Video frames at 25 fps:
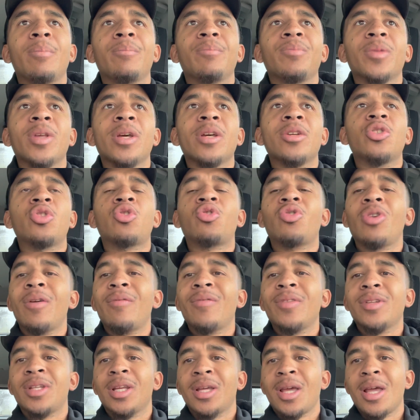is
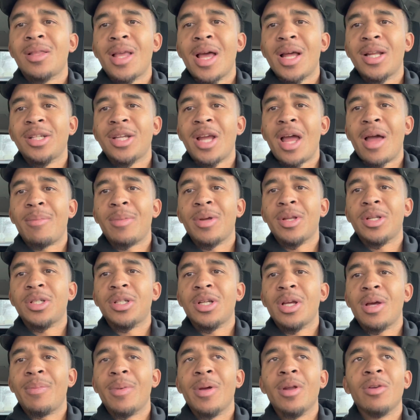driven to get that
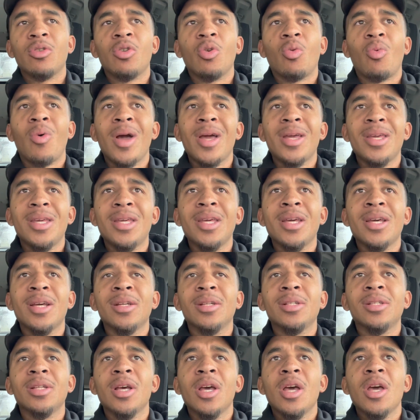championship. And the way he
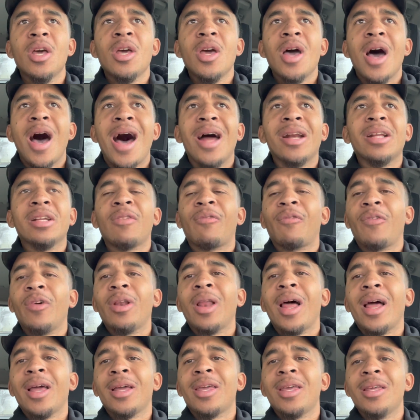is, I just feel
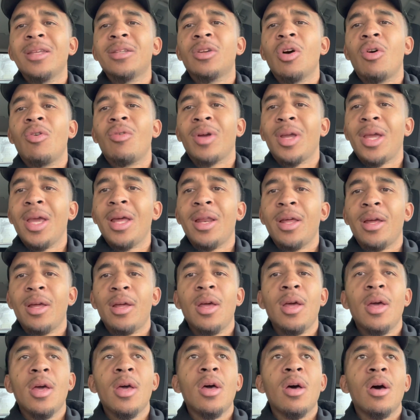like he's going to get it.
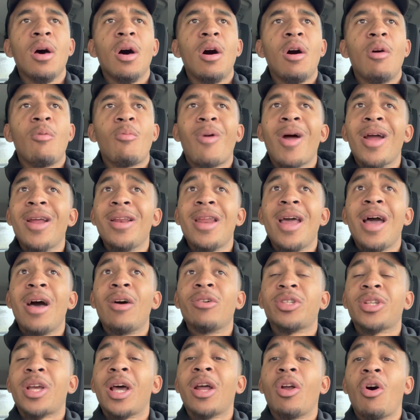Right now,
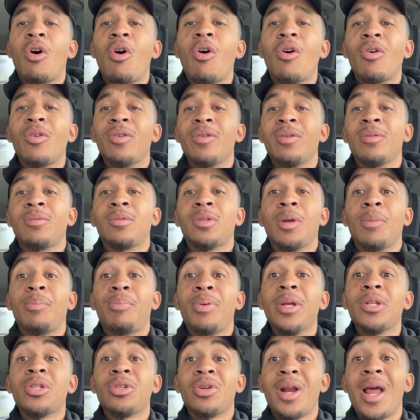it's kind of hard to
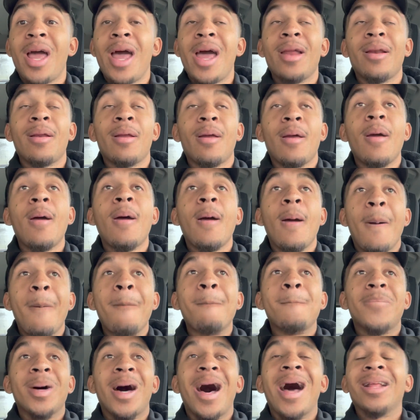picture that,
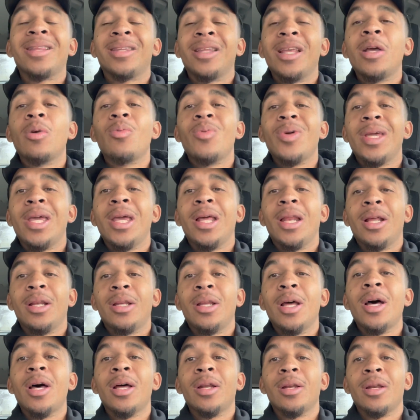but I think we get it
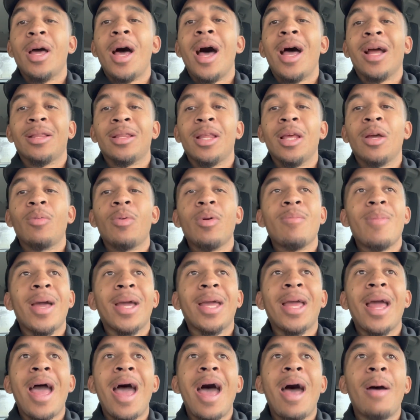done. I think we
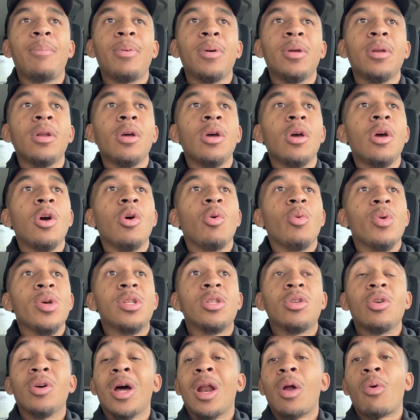make it happen. We
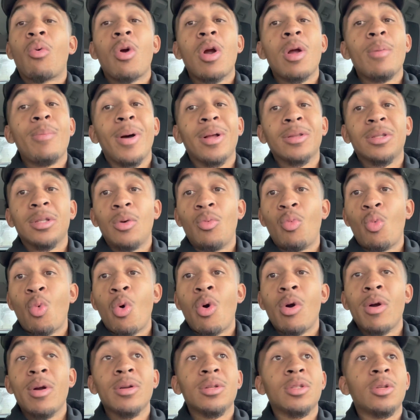still got to worry about them
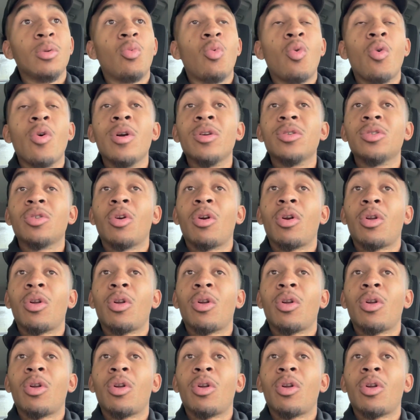Warriors. Them Warriors